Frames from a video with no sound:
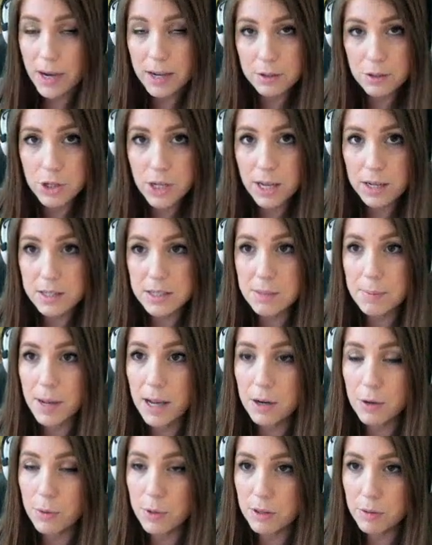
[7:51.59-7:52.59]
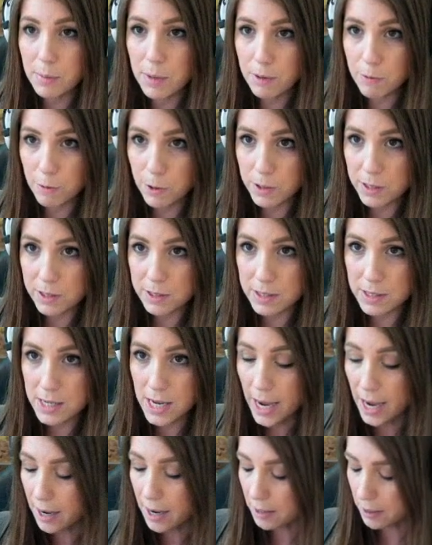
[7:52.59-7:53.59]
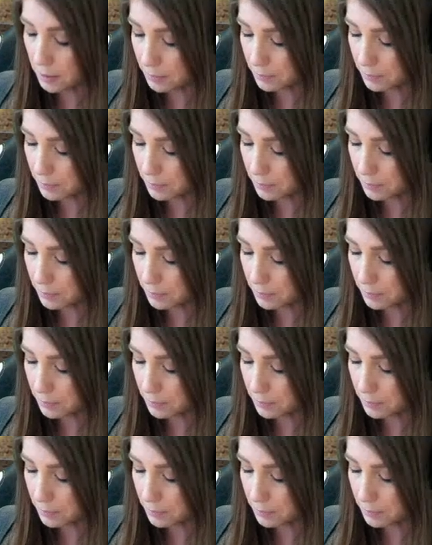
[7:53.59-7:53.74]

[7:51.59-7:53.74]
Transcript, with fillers: I actually had a spotter with me for this attack